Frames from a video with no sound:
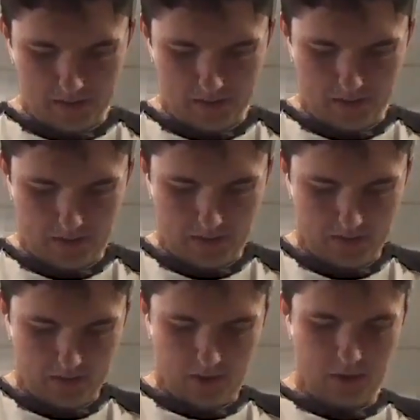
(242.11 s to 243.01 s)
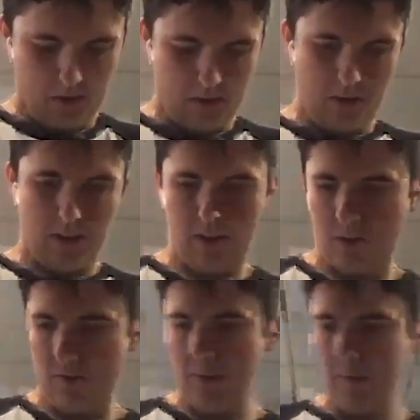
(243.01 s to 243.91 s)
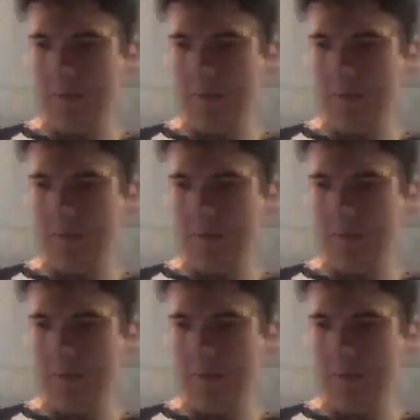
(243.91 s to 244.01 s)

Let me see if this thing's closed. Okay, cool.